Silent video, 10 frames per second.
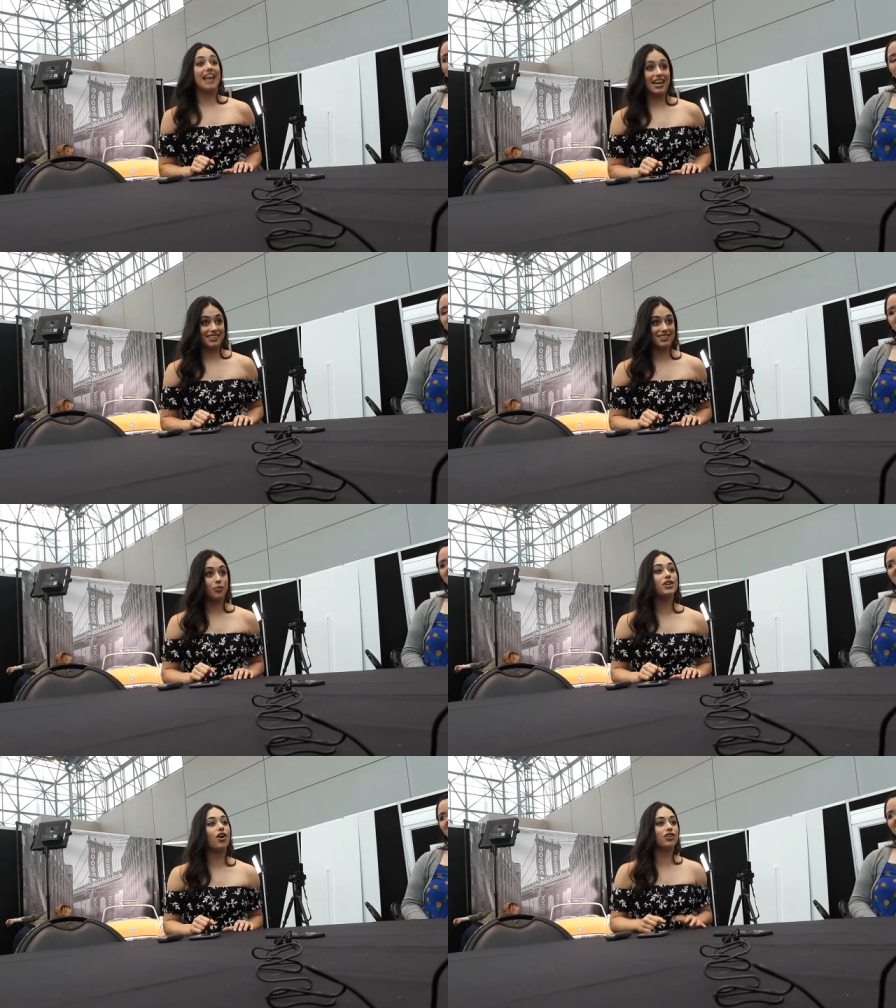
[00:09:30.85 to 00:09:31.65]
Yes,
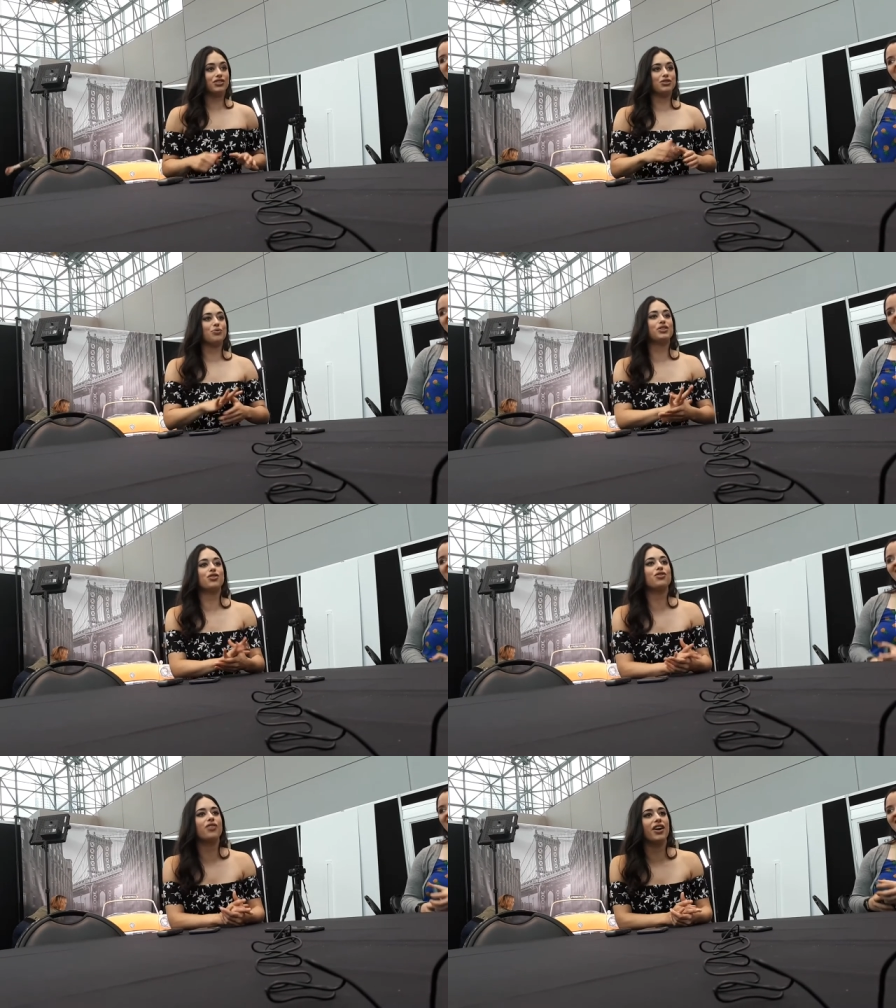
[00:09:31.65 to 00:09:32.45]
we all do. We
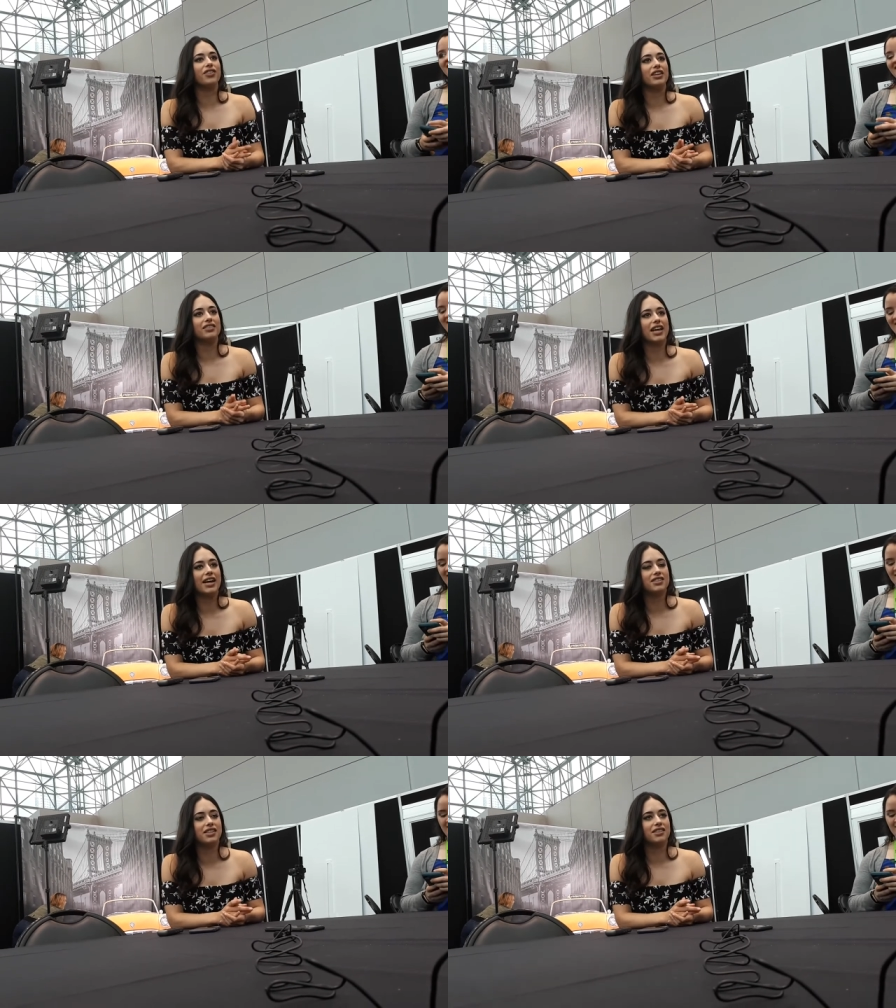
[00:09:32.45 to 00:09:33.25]
joke around at
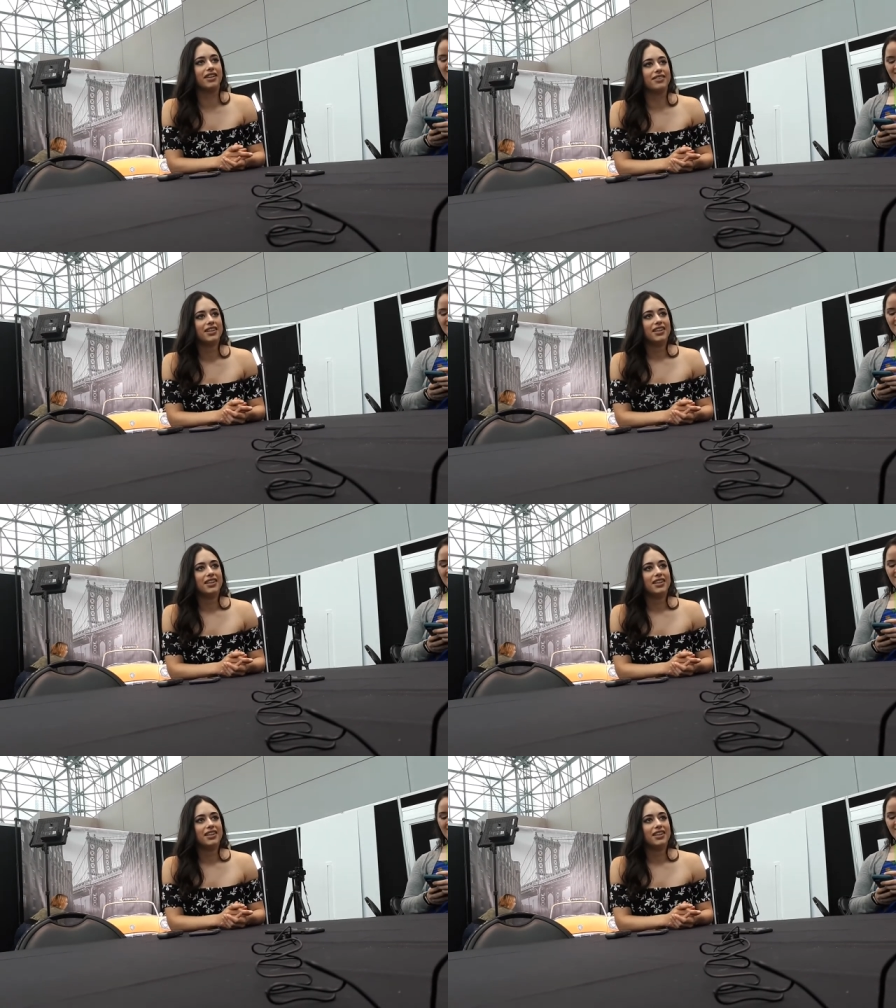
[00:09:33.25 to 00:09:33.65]
casting like,